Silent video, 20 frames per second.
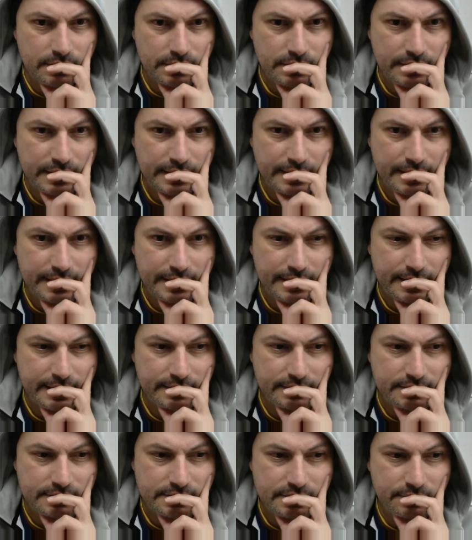Okay,
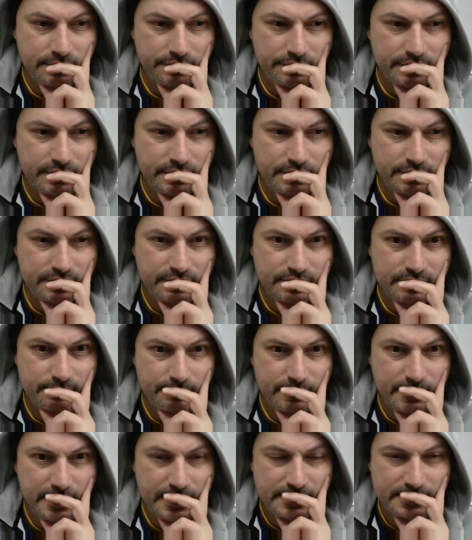so we've got a
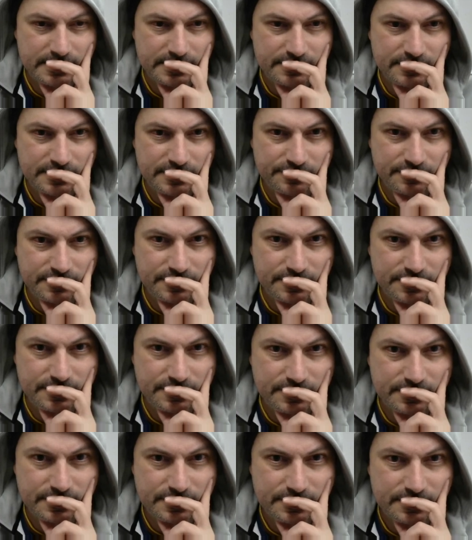massive
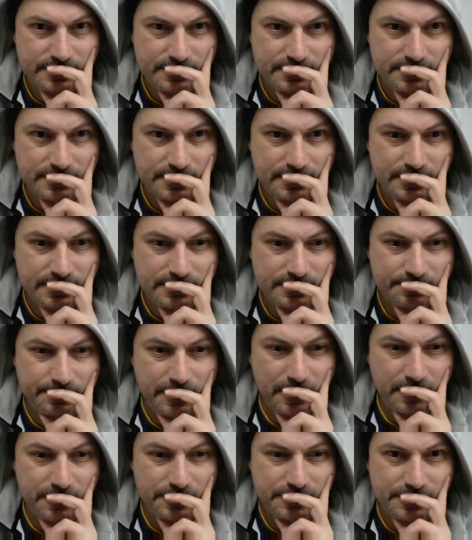difference in
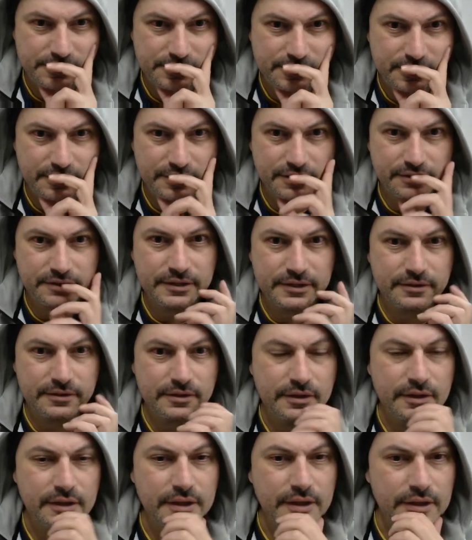exposure, so I don't think
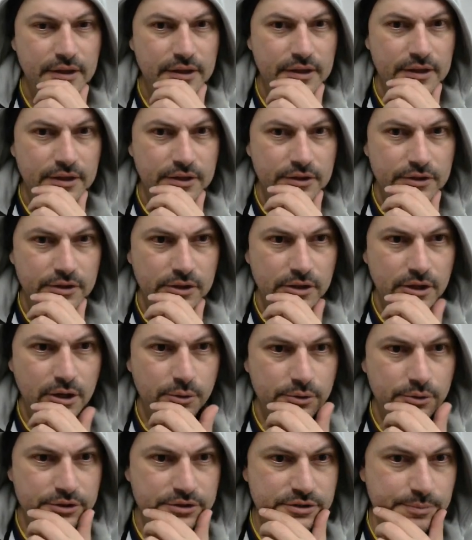the
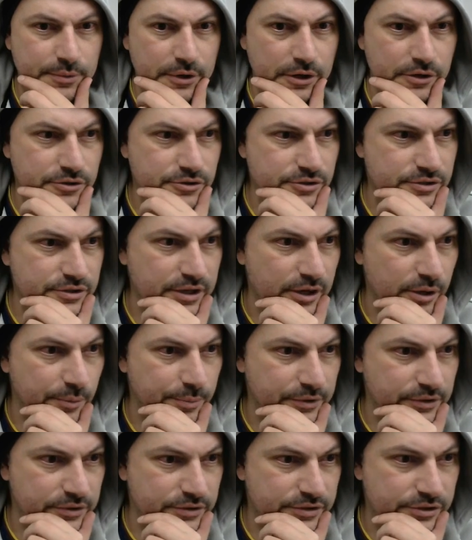lower exposure is helping
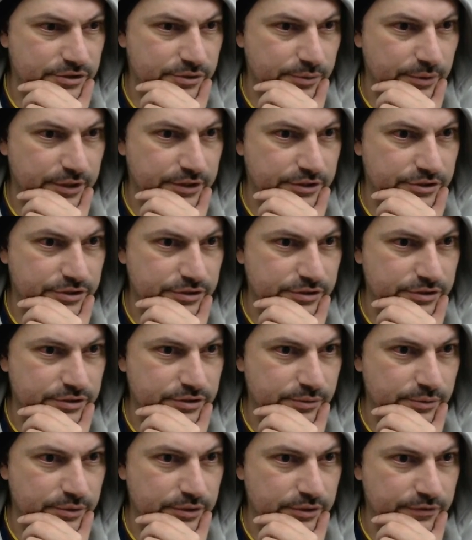the situation, so
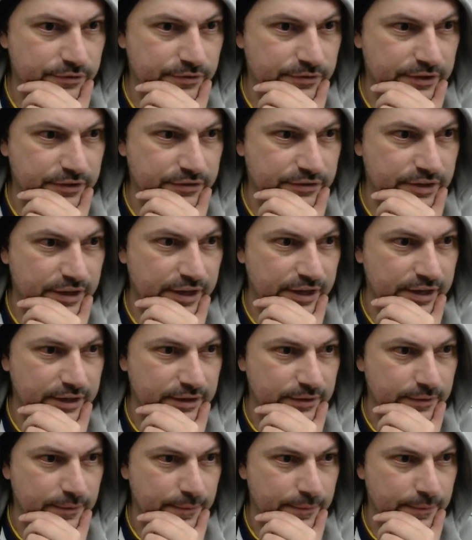we're going to fix that.